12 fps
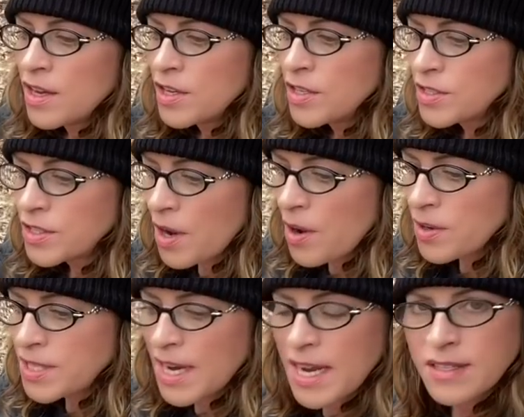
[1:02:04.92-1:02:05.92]
So
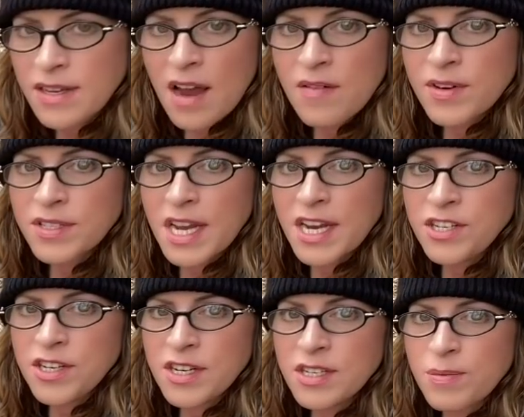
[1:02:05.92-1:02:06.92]
today's
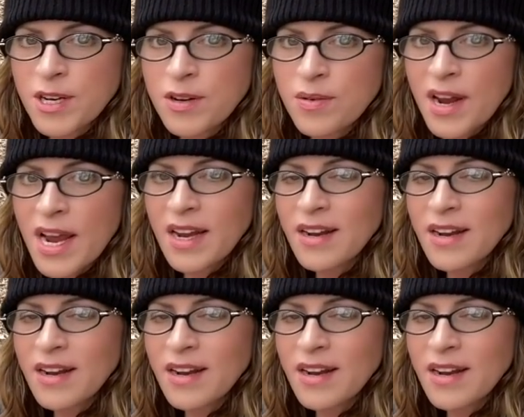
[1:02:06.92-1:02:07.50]
conversation has been great.